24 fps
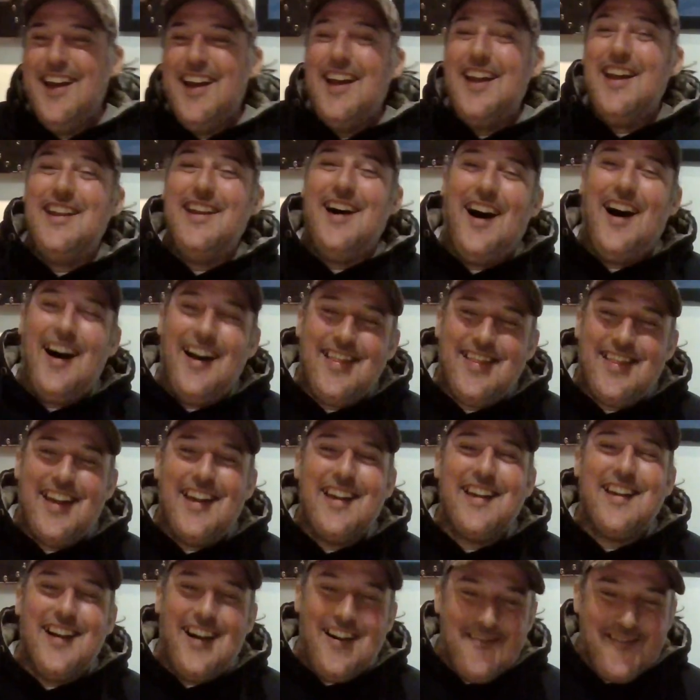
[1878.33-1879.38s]
And I
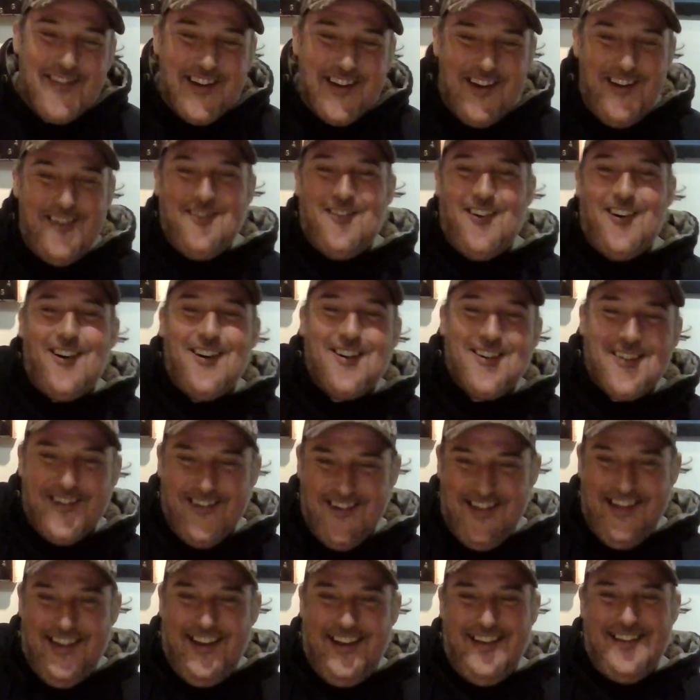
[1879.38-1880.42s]
think I'm going to walk
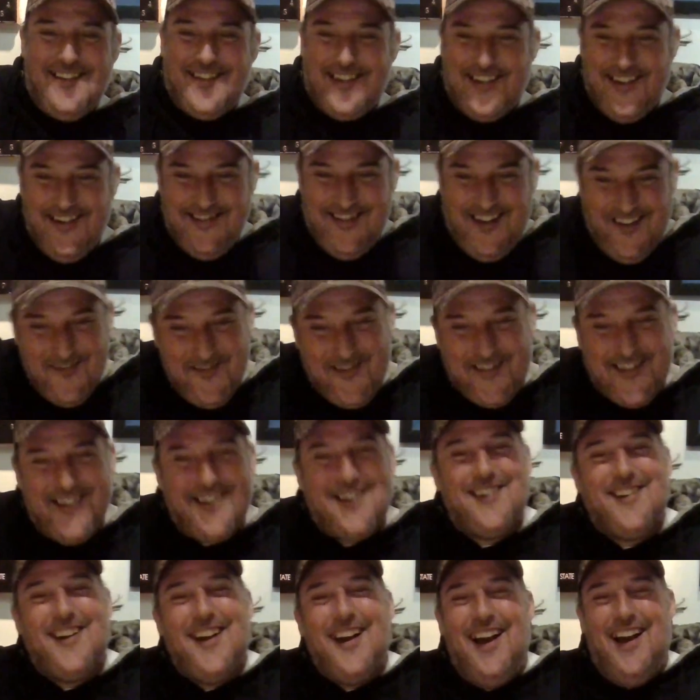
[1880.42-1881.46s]
on these clumps of
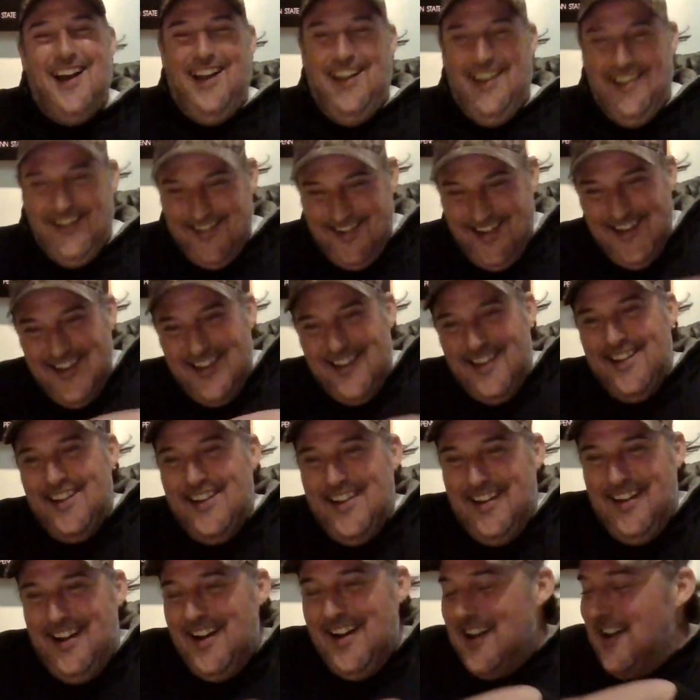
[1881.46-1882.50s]
grass.
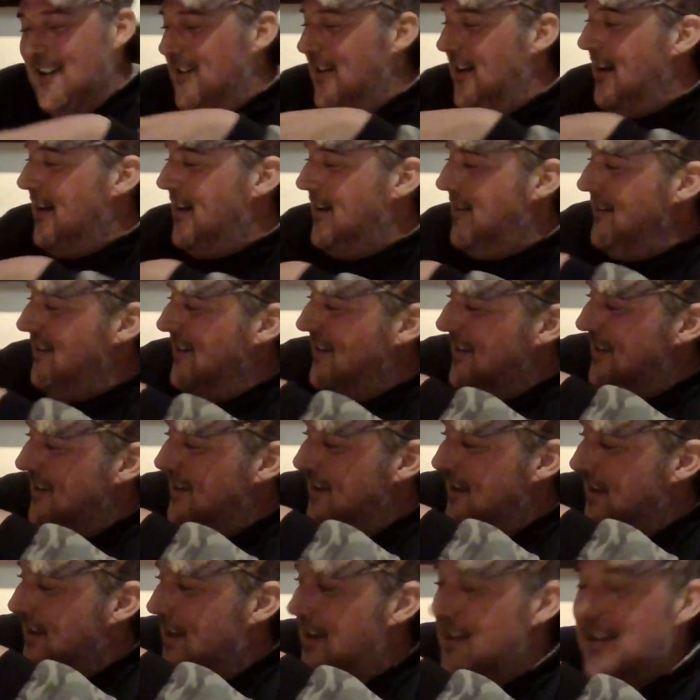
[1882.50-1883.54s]
And I go out,
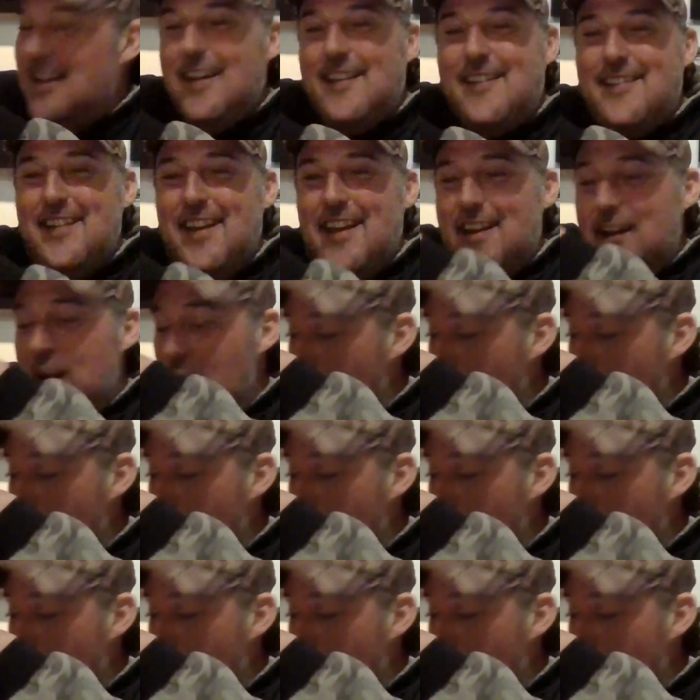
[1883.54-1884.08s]
the next thing,